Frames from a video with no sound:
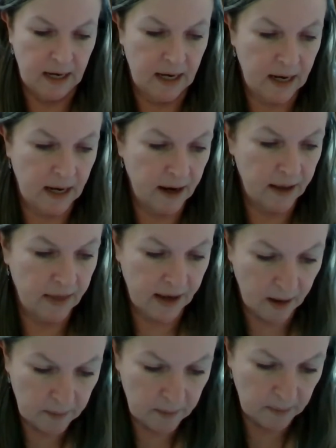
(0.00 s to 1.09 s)
and I think
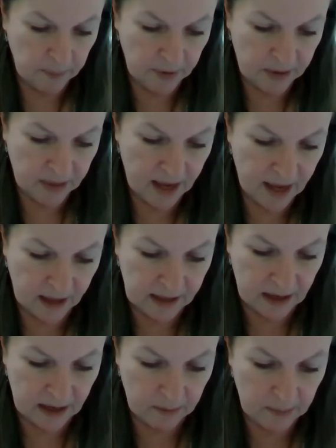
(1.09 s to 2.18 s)
I'm going to put that,
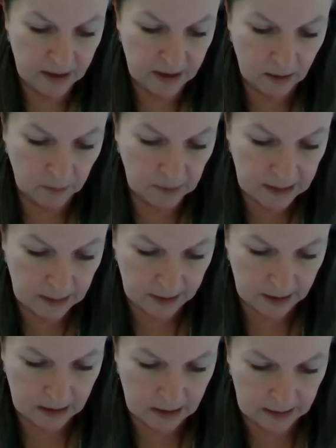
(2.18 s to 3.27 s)
now there might not really be
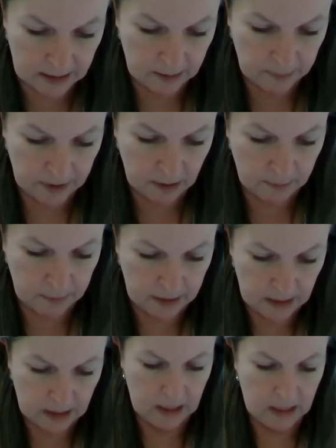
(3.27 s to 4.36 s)
a continent up here,
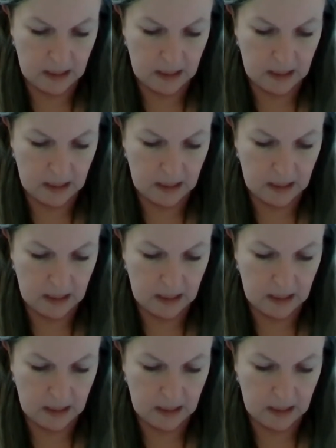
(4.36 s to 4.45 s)
but